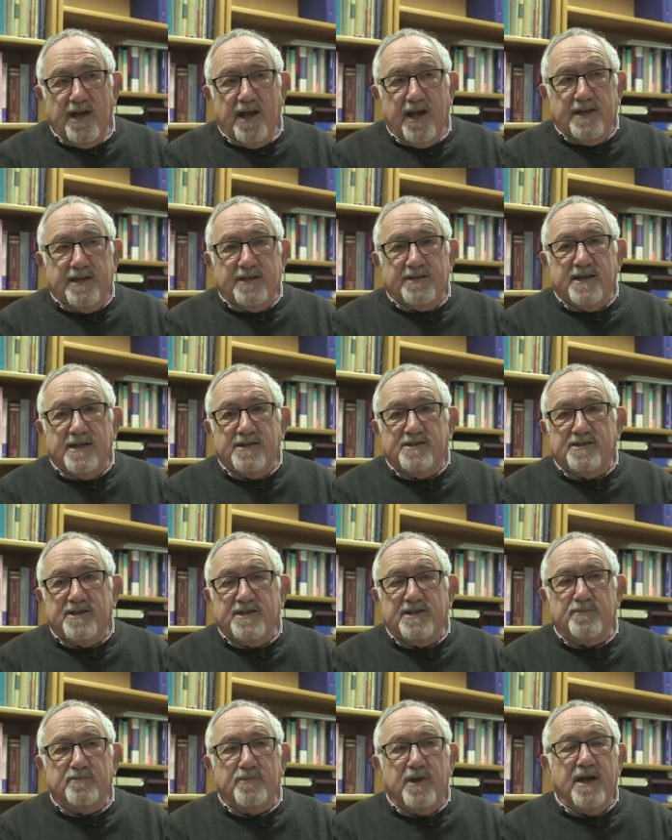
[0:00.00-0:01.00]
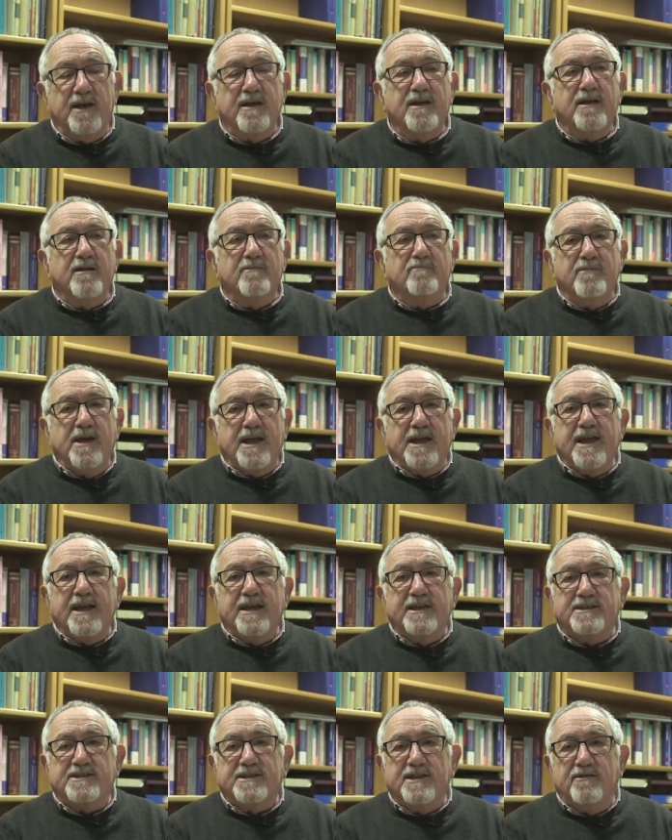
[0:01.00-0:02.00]
And it does this by
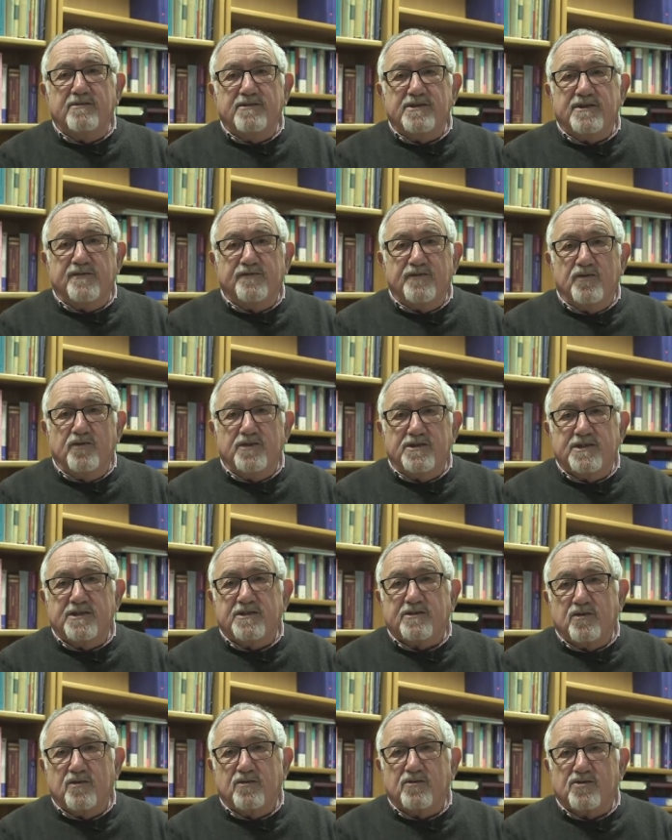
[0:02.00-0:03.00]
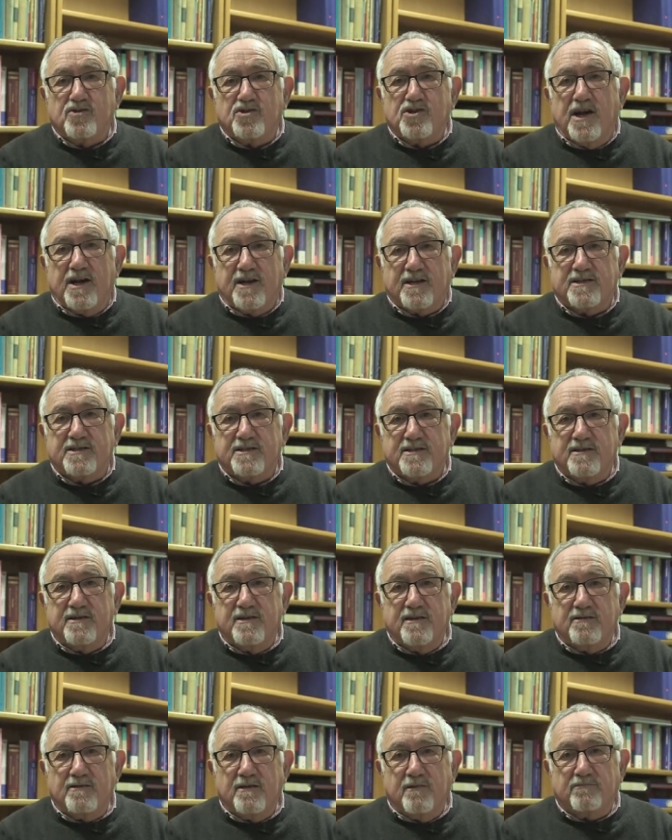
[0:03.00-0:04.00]
making a series of noises called chucks.
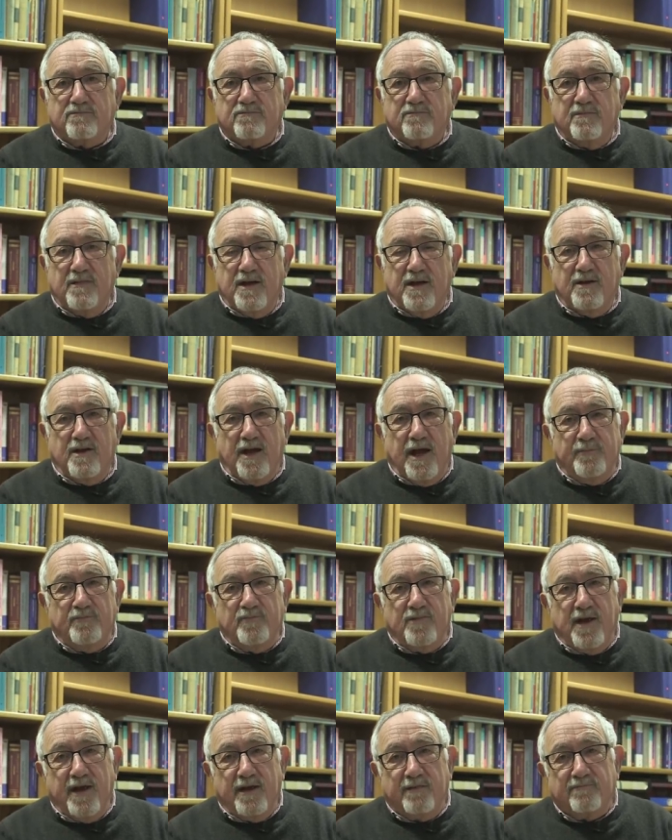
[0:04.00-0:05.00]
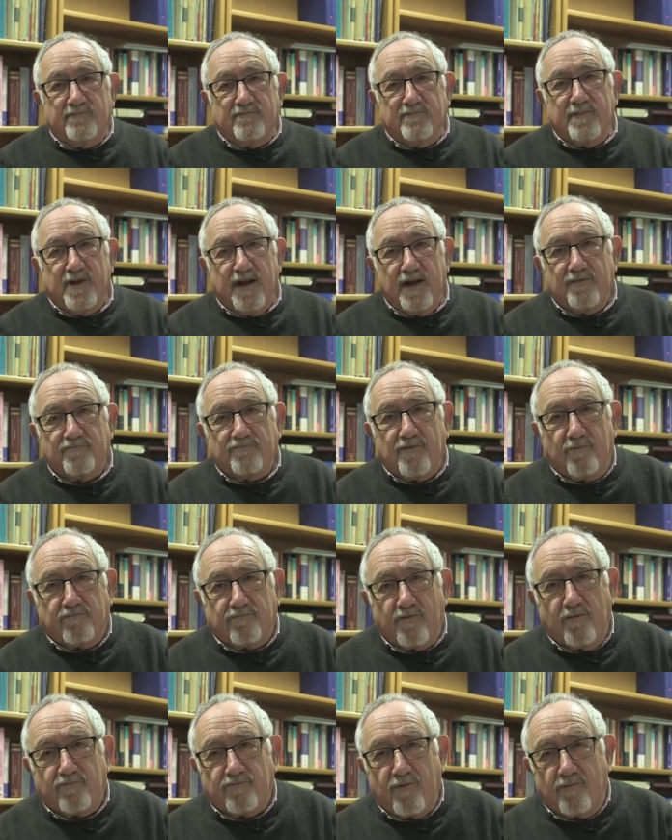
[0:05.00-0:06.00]
I'm, I'm
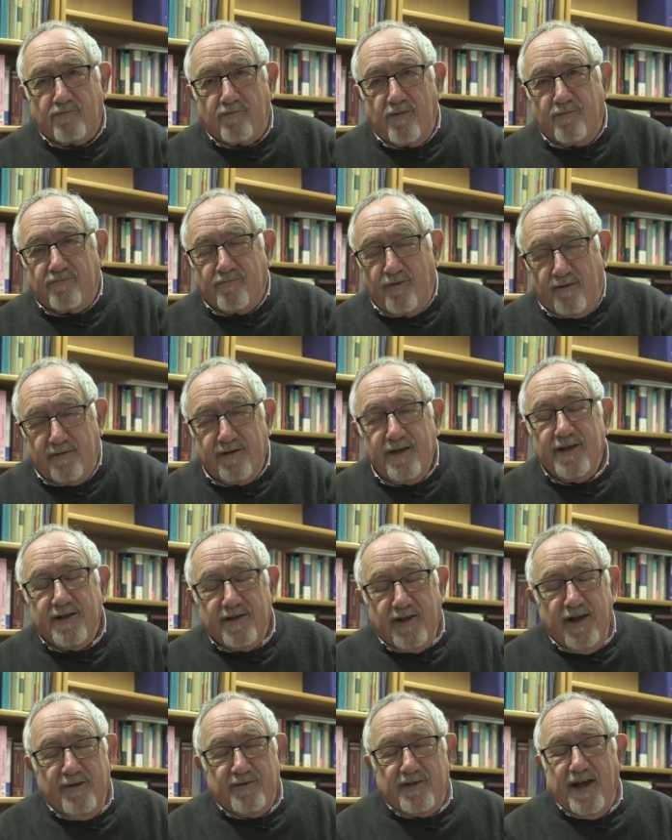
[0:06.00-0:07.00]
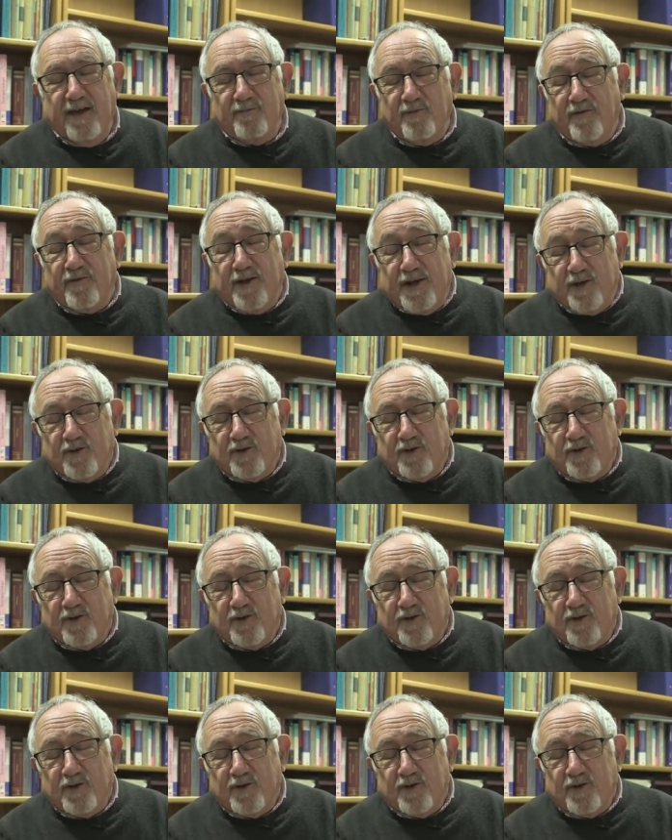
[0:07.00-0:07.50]
Okay, I'm not very